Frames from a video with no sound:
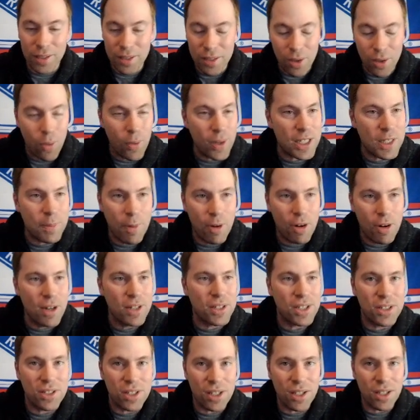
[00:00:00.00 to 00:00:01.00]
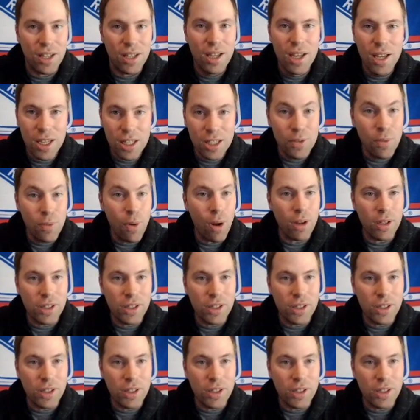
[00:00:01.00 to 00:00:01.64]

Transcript: you know, experiences that you all